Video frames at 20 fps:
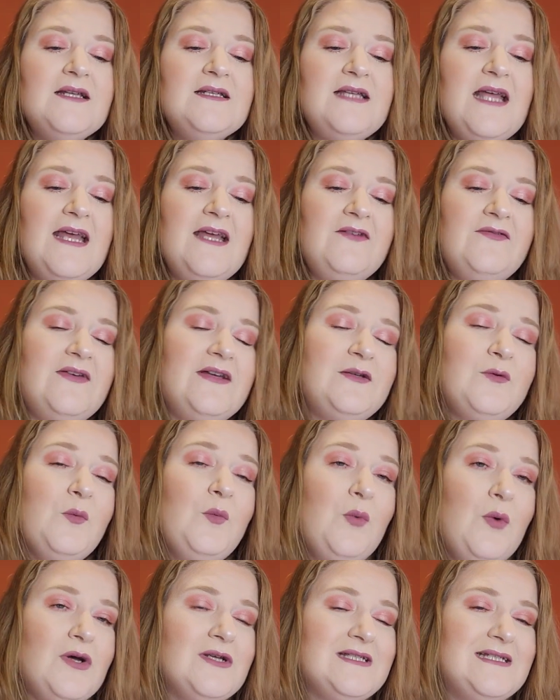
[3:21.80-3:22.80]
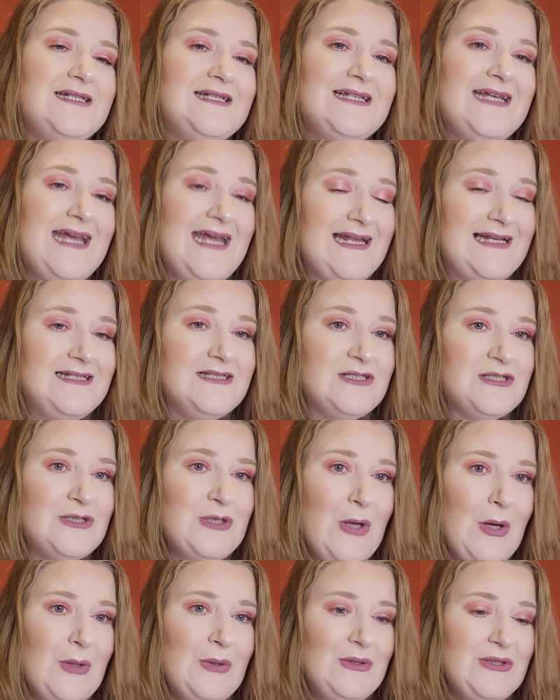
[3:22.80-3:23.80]
David wasn't in
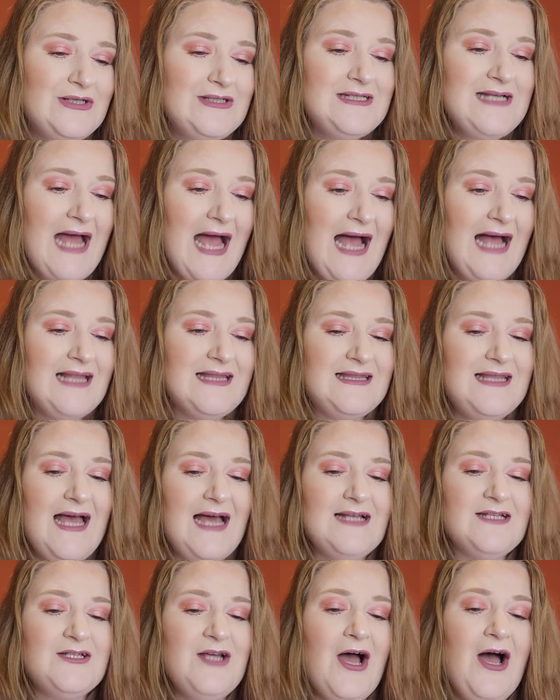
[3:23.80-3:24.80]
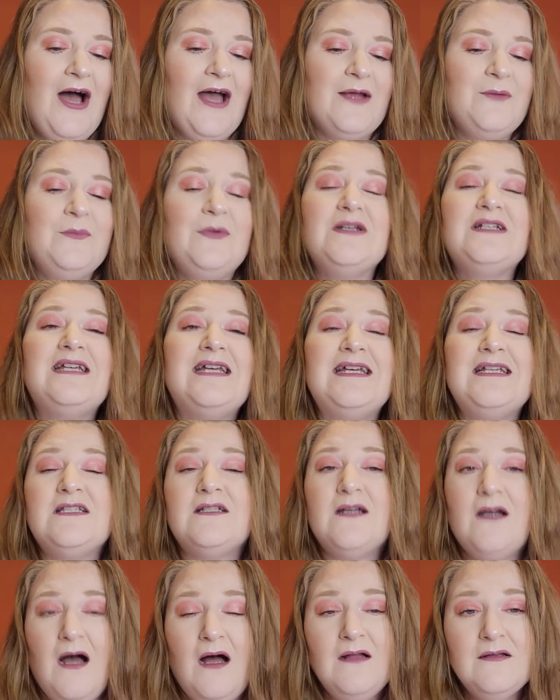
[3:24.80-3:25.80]
Scotland at that time, but his
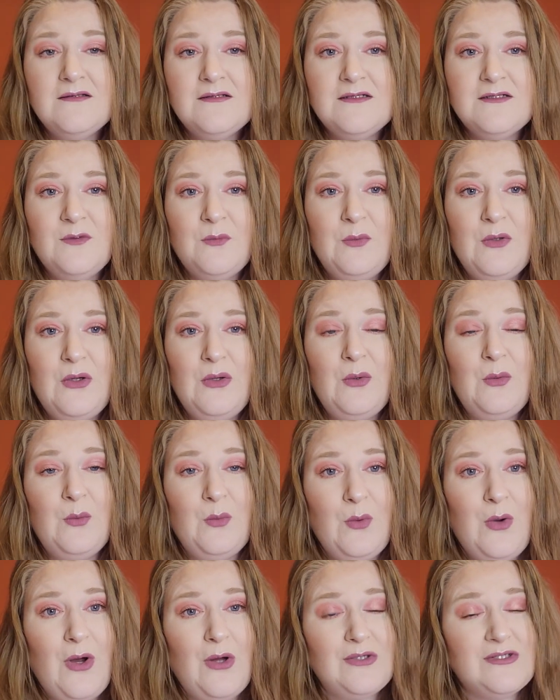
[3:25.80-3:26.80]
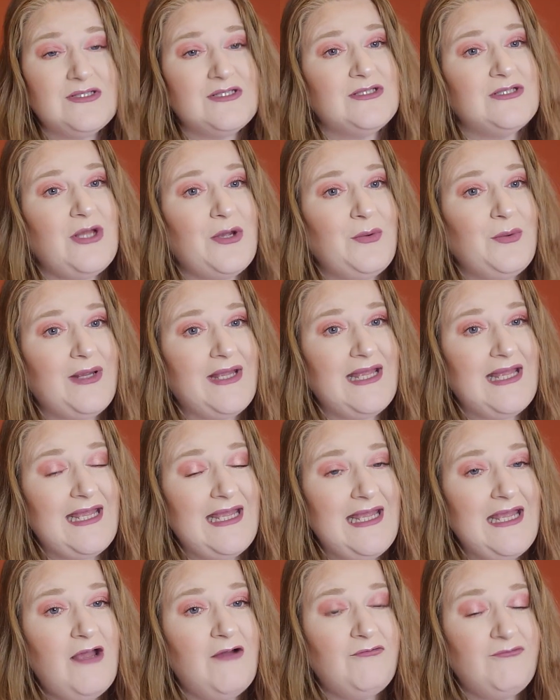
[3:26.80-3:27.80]
constable was. So
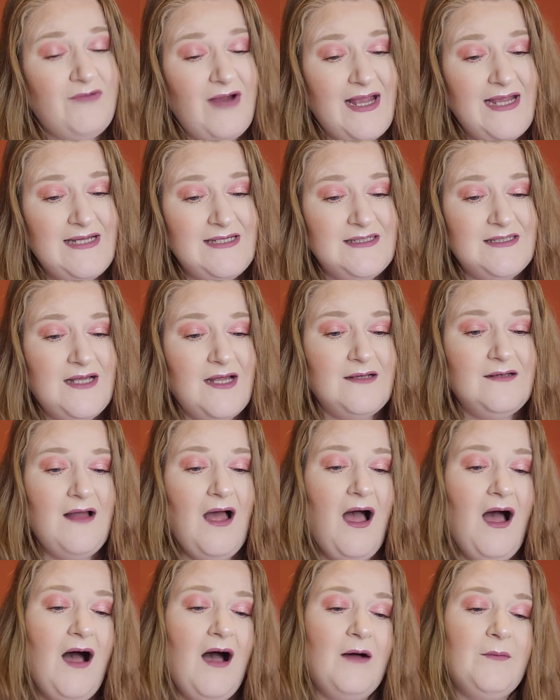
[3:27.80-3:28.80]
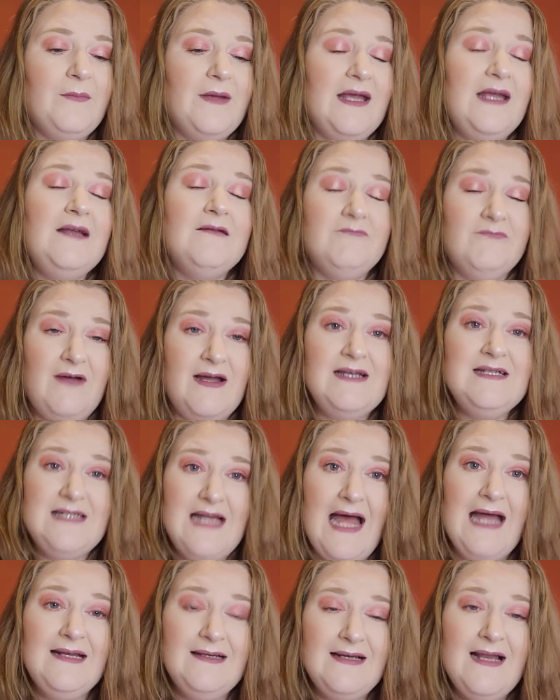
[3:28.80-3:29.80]
he raised and
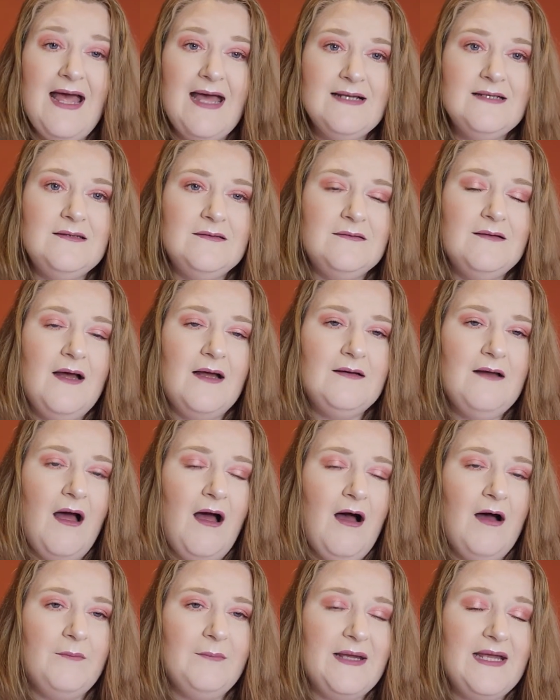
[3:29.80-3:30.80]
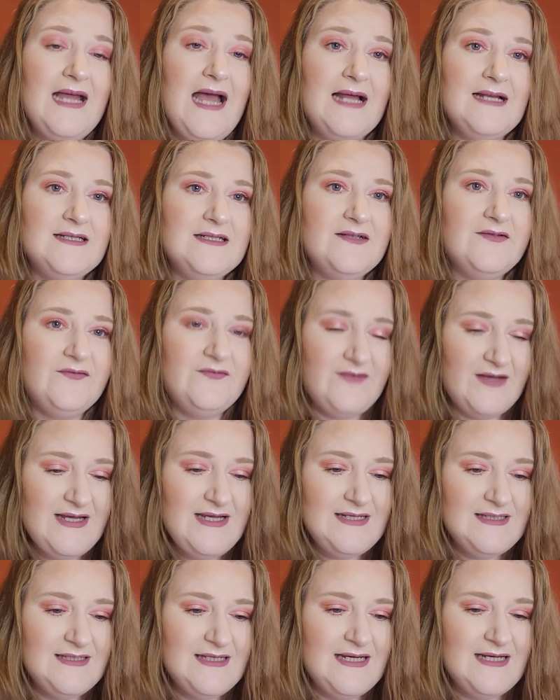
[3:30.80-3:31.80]
led an army and
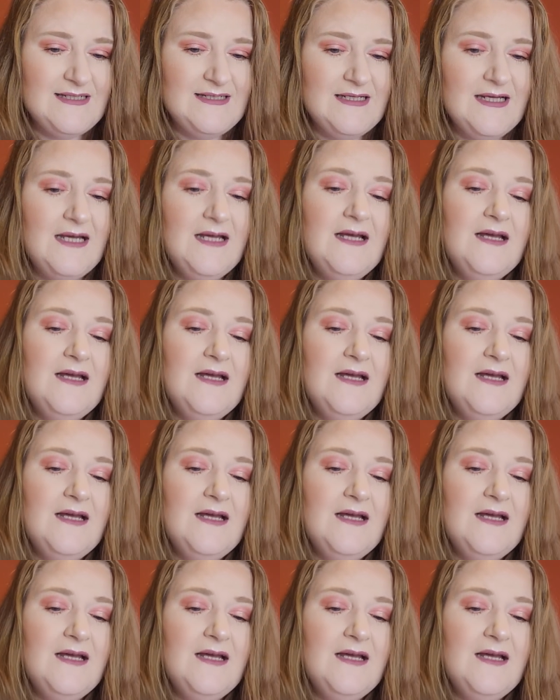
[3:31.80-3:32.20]
defeated